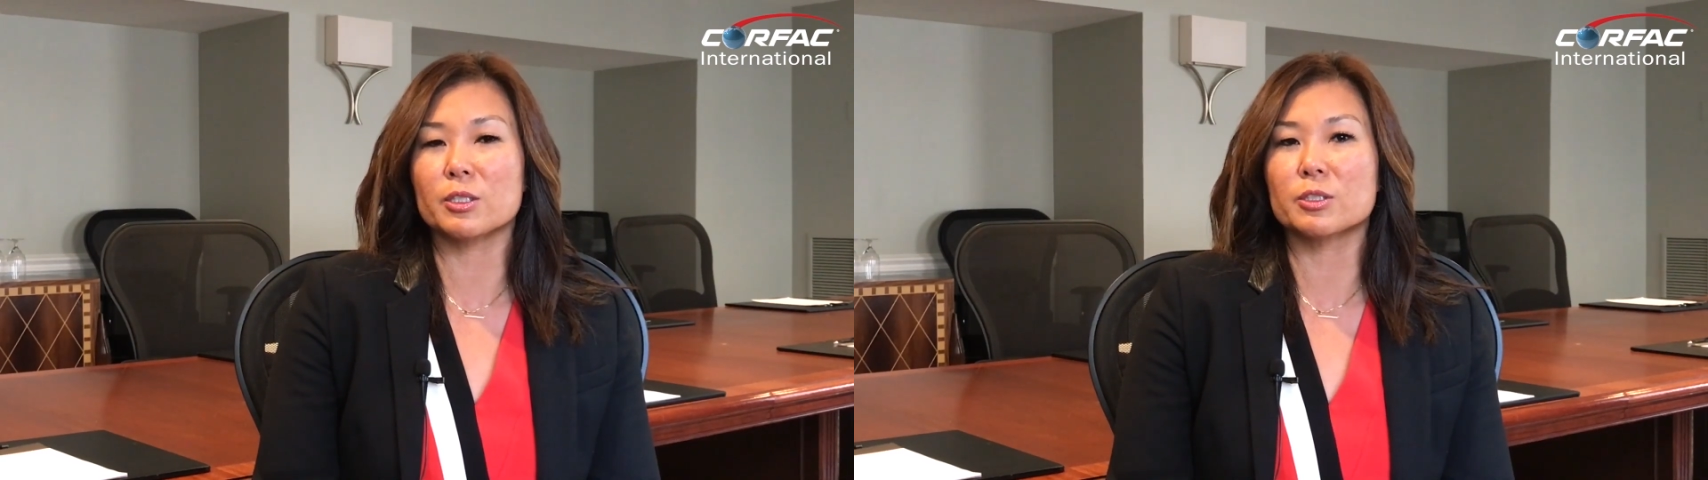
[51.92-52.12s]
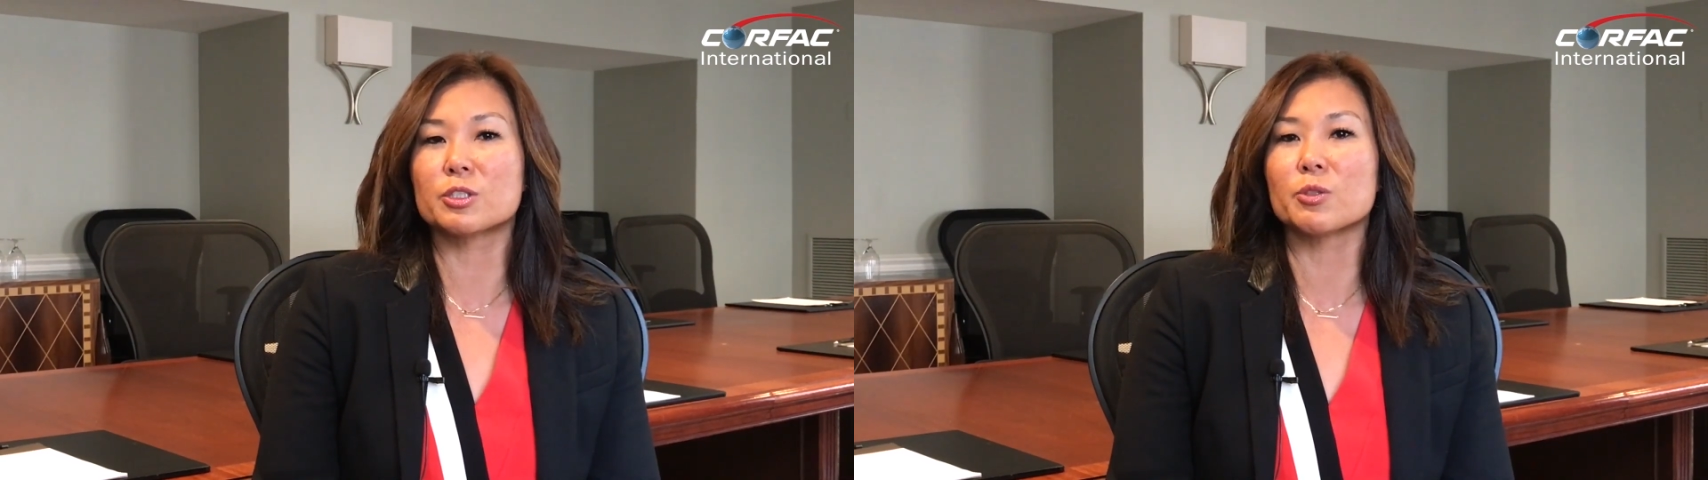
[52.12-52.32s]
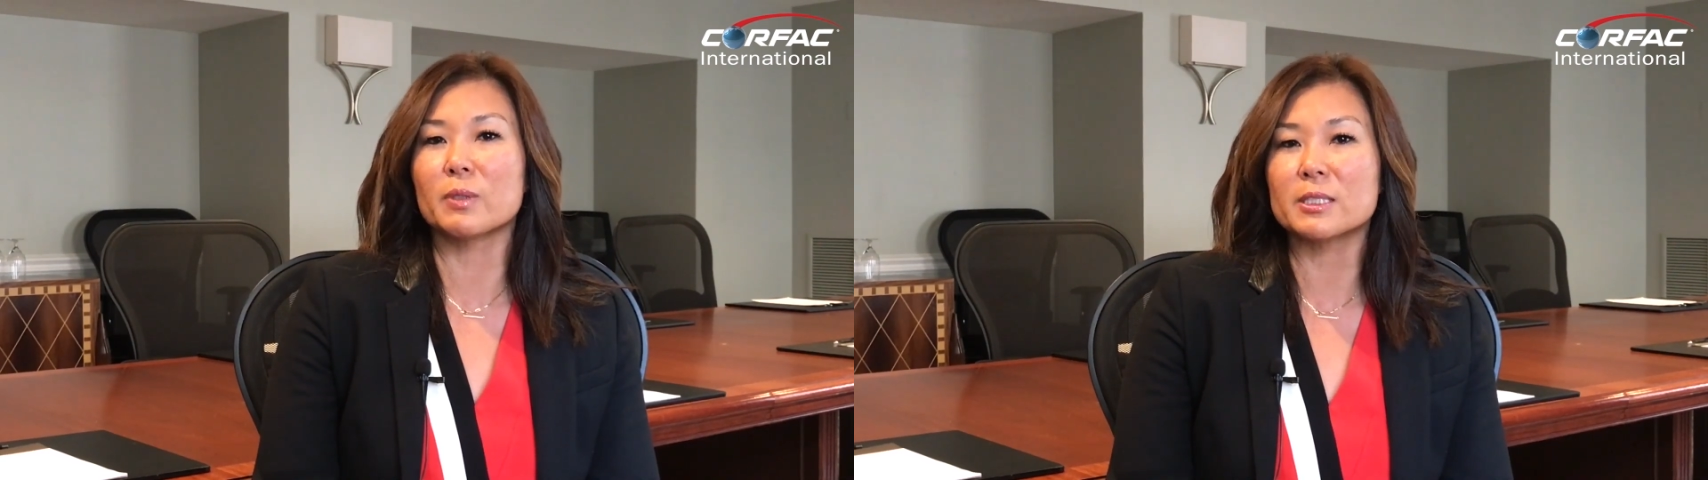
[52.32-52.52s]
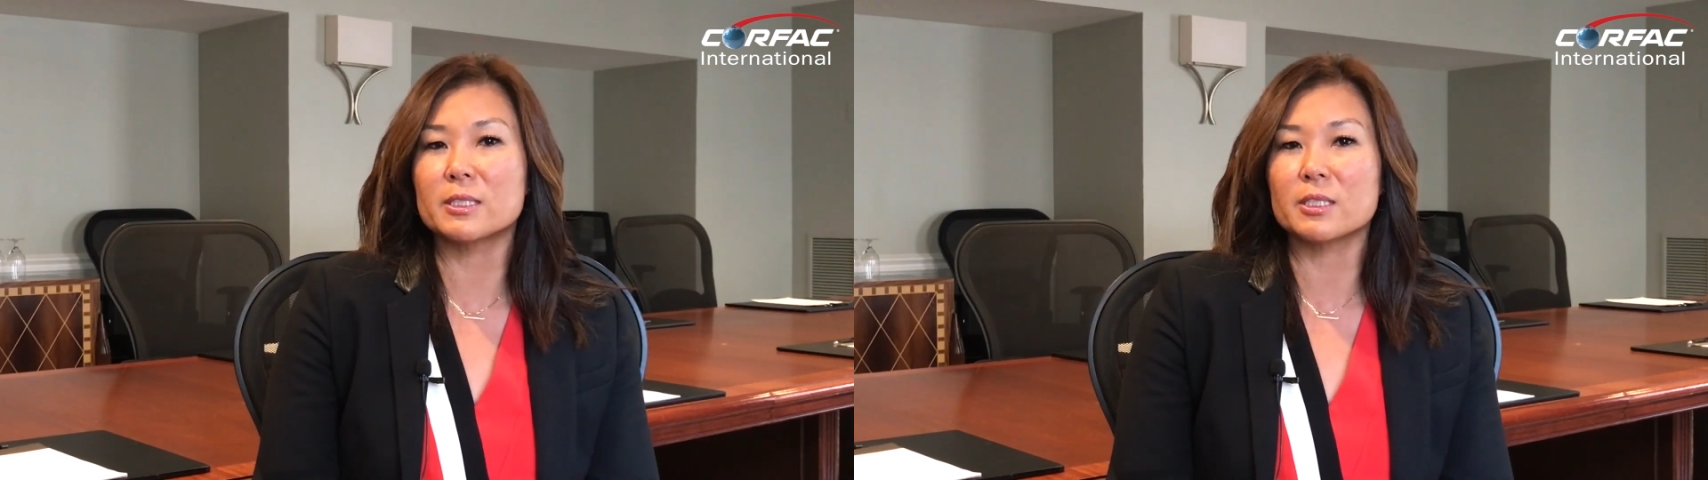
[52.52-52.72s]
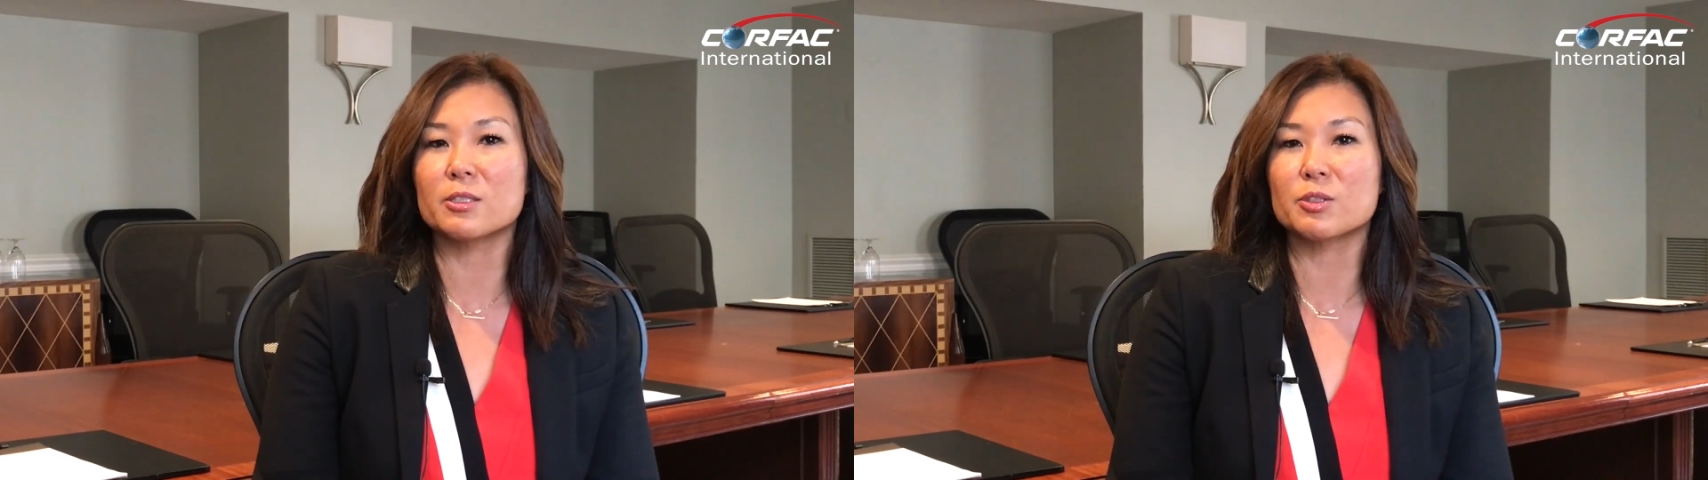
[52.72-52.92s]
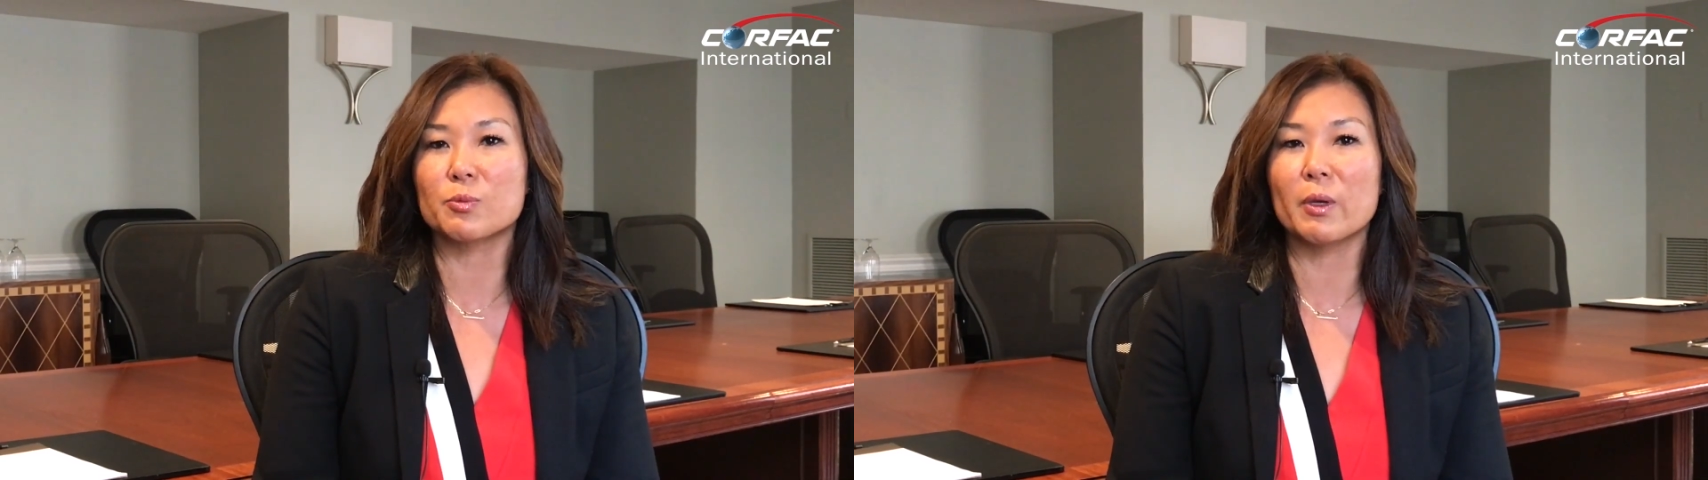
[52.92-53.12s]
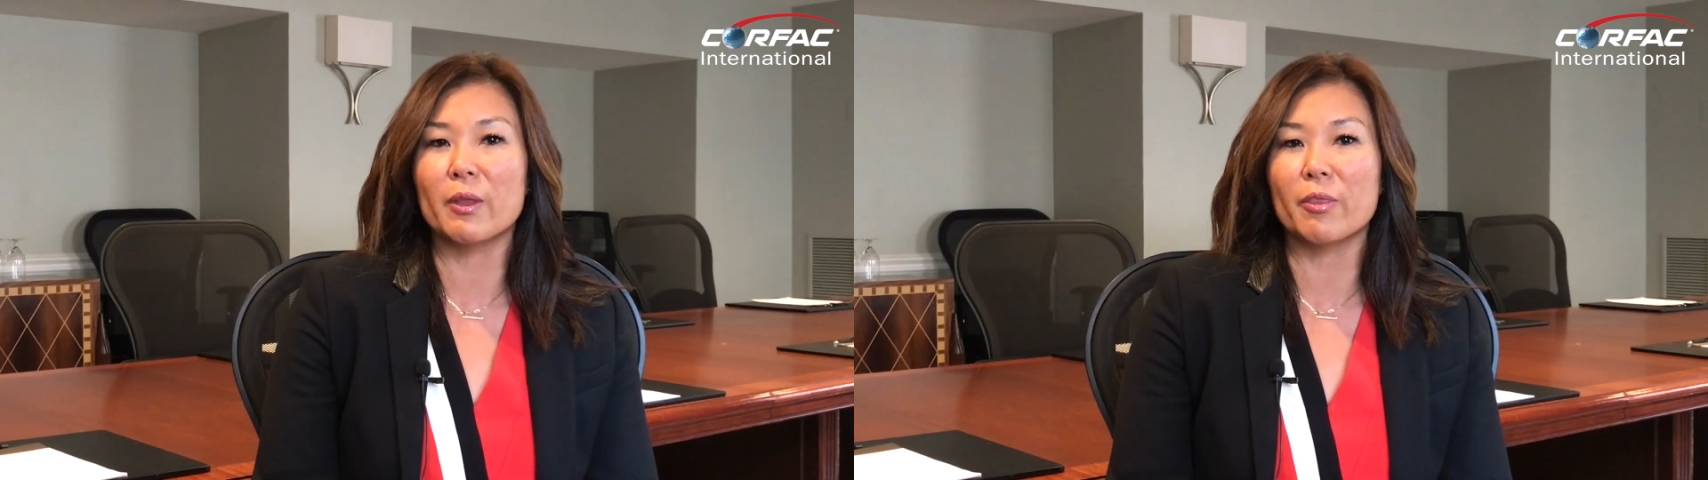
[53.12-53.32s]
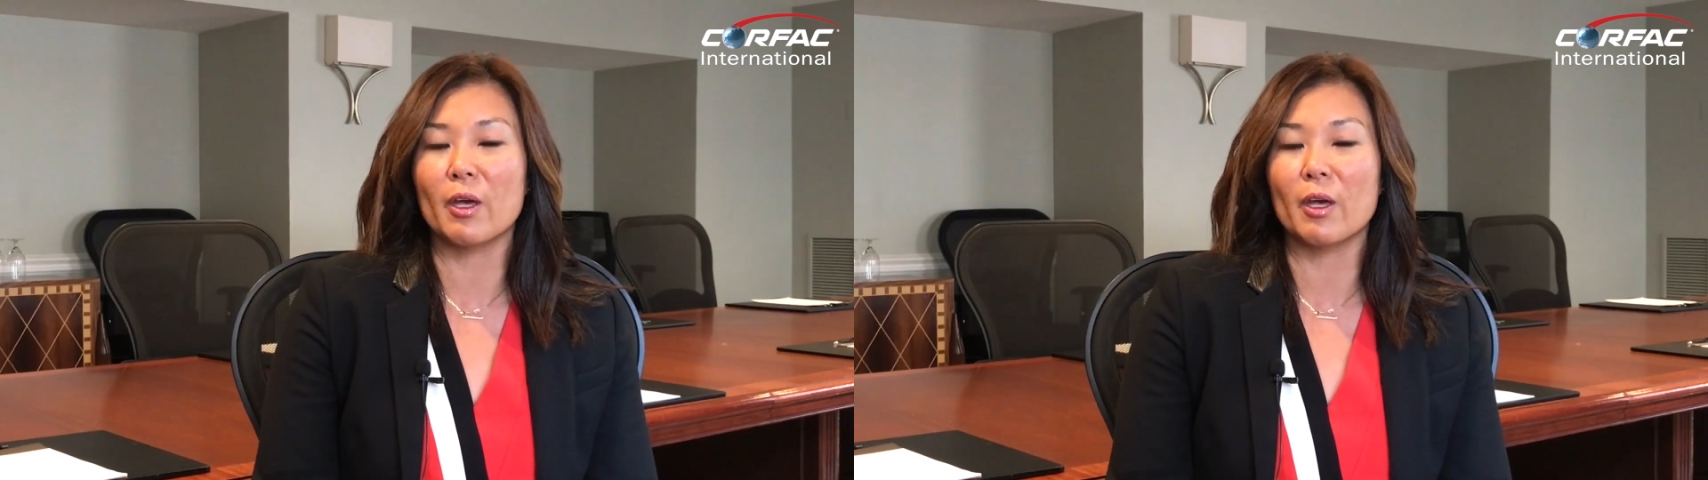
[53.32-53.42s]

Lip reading: doing deals with